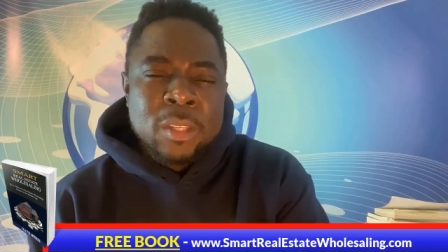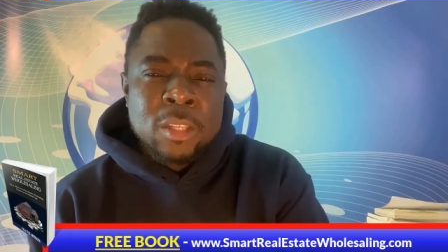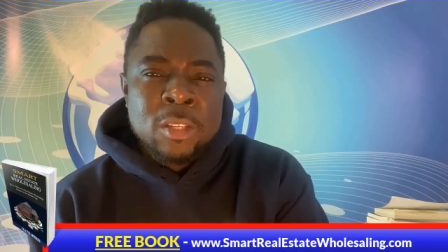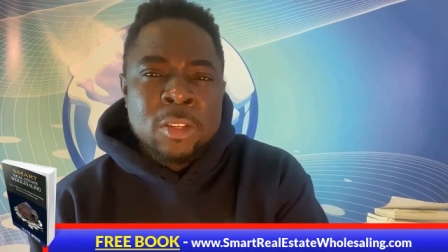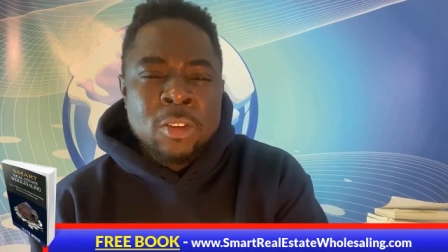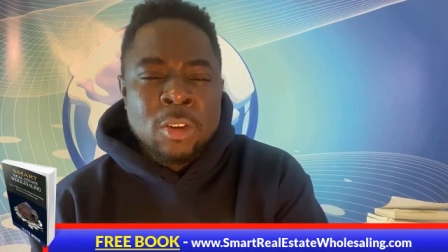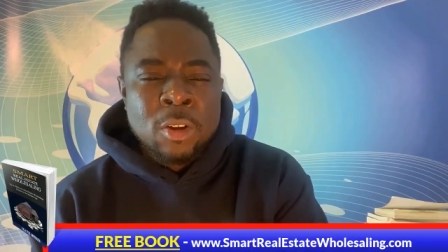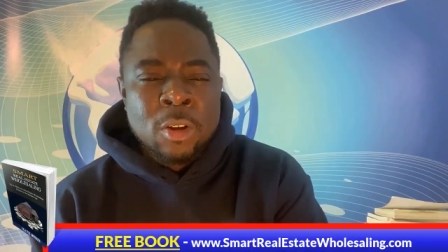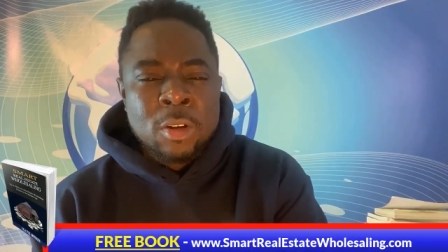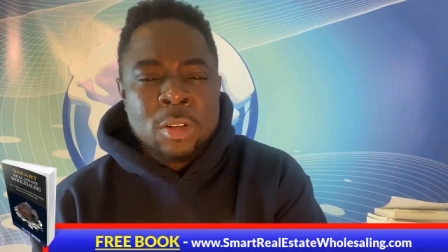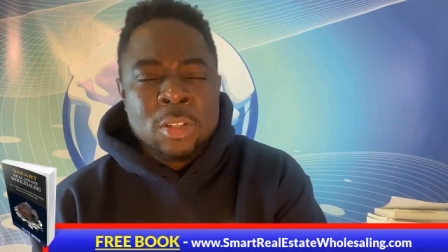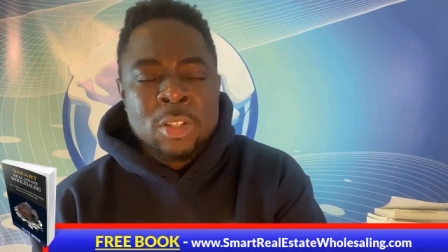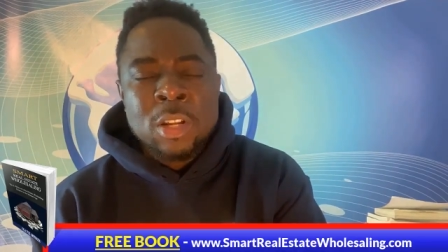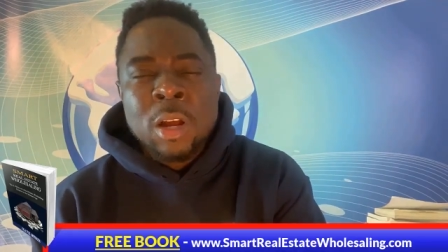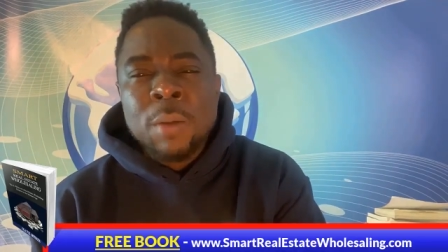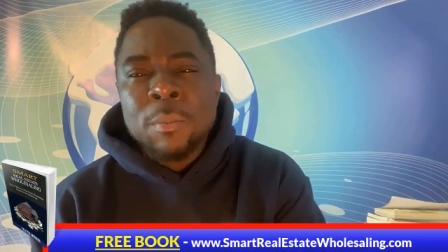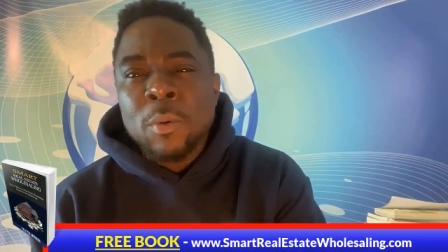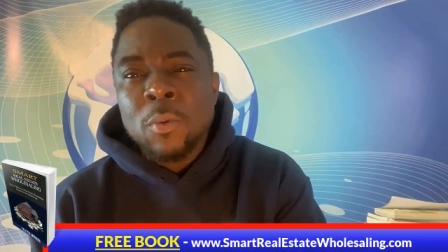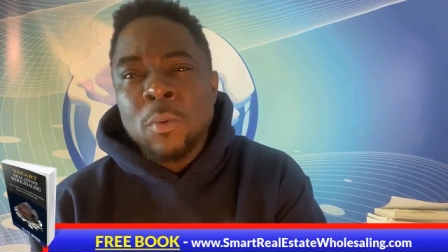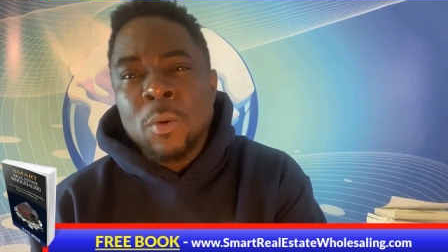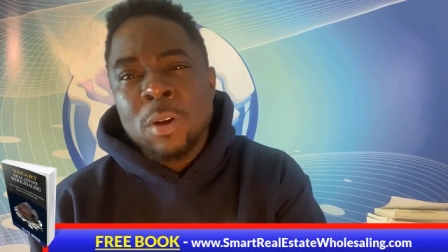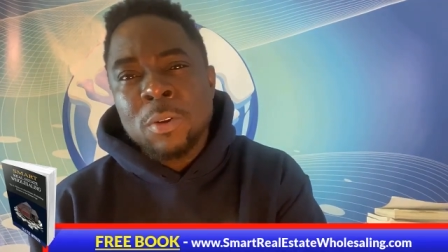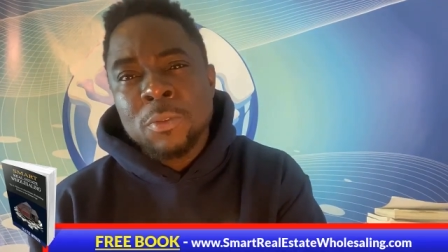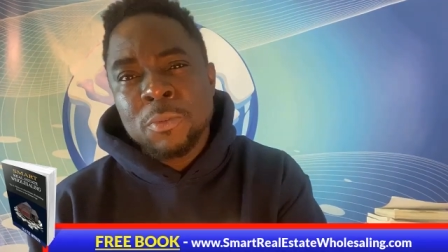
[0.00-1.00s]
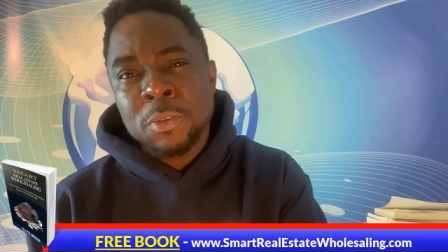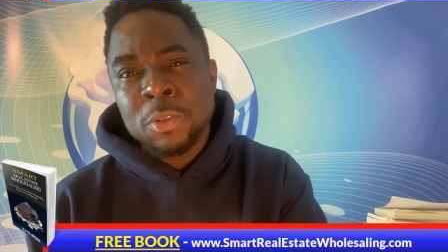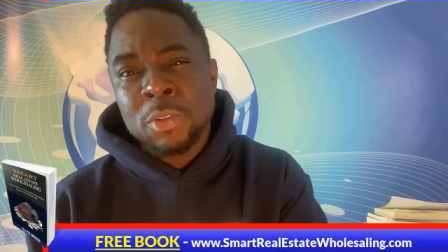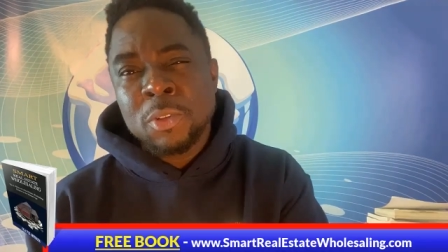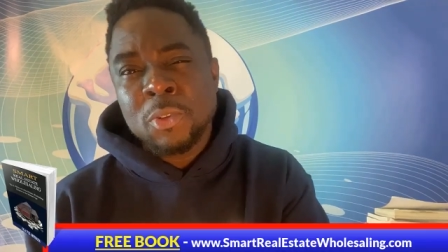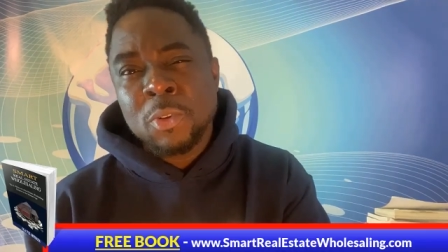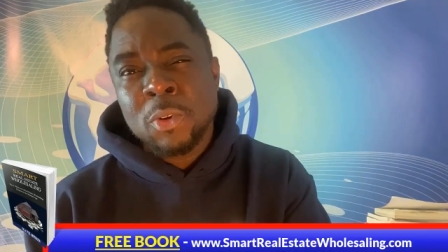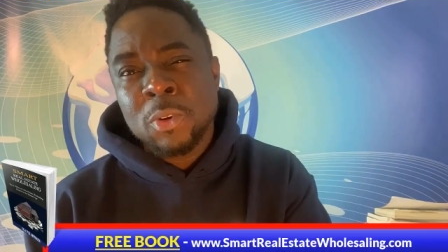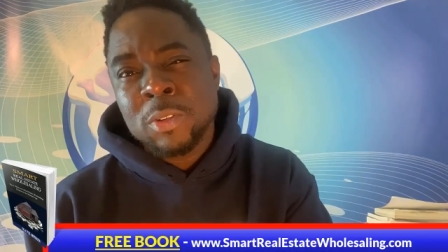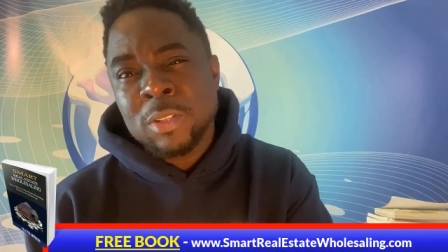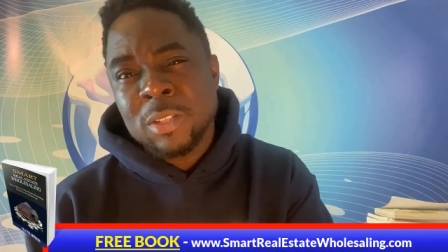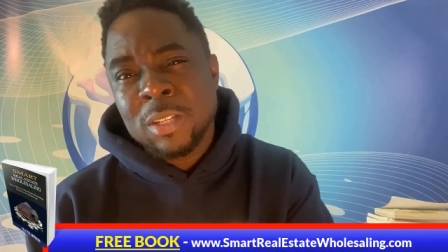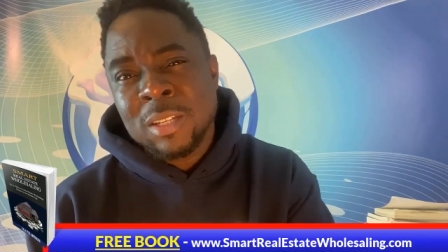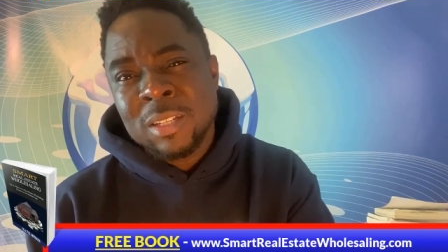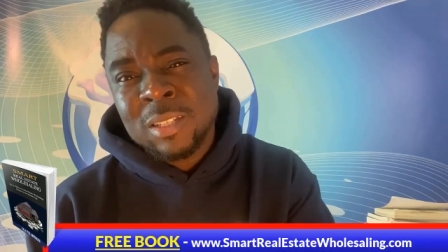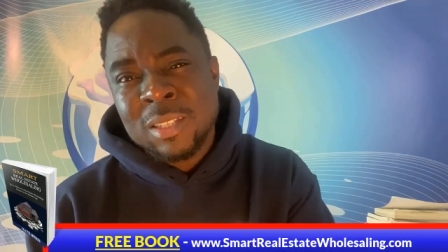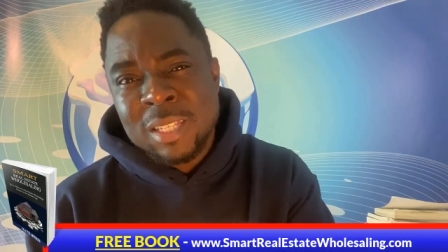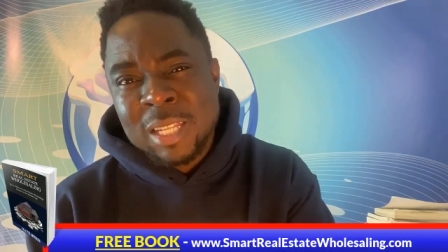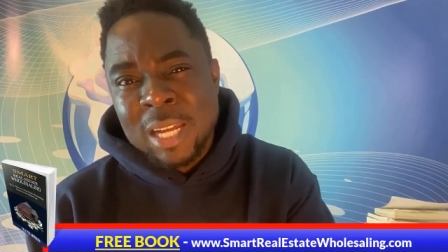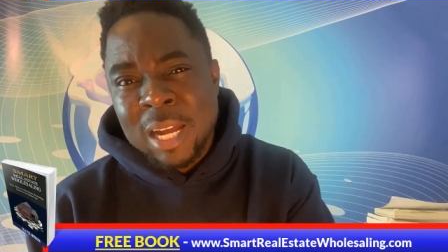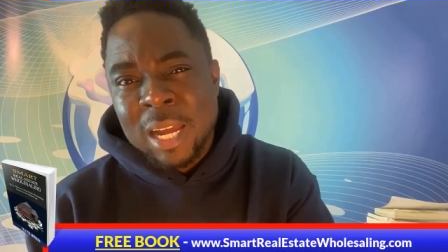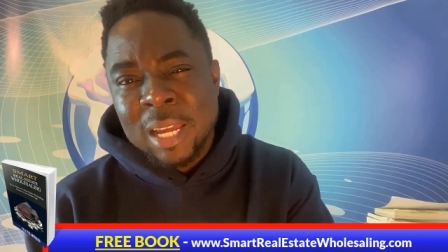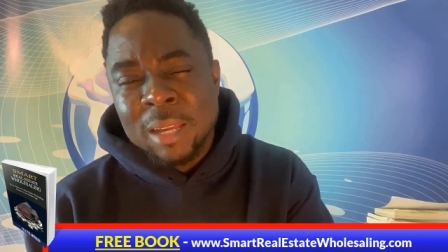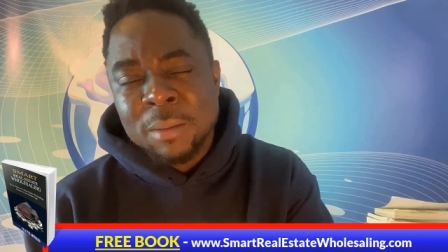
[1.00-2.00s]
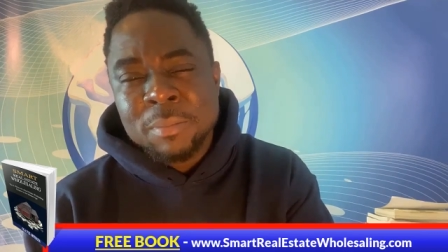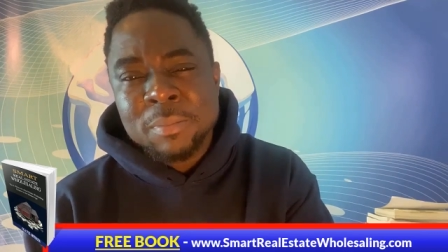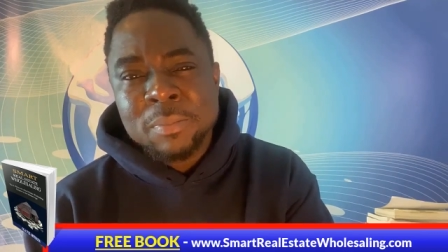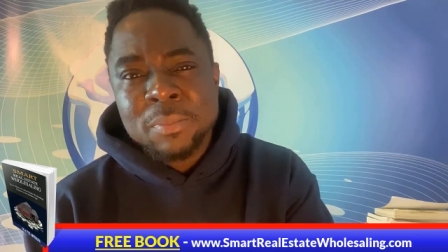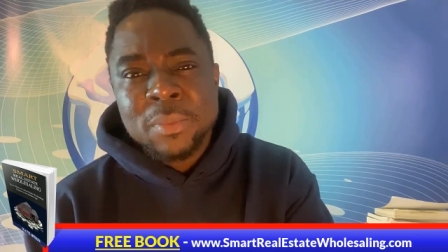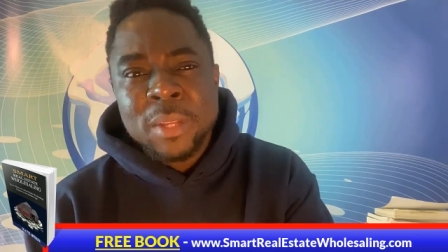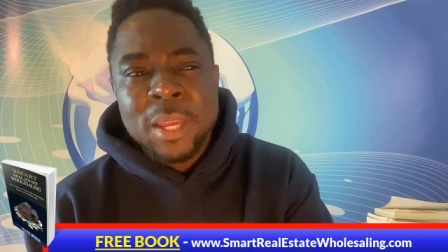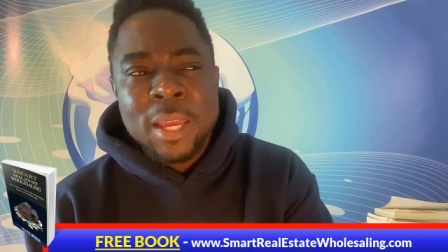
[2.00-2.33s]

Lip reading: Your number one resource is time.